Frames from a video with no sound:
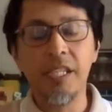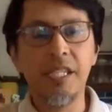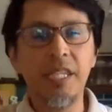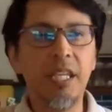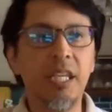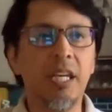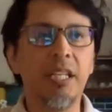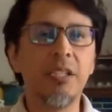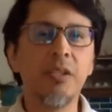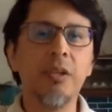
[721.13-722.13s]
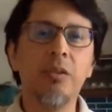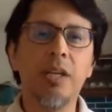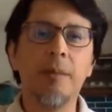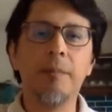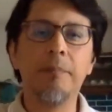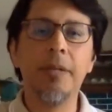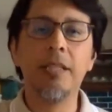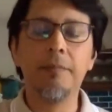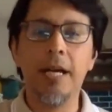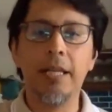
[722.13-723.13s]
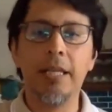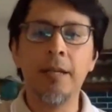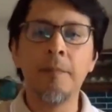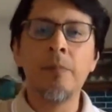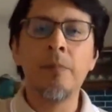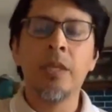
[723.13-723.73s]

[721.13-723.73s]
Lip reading: sticky, and it's going to have a better body.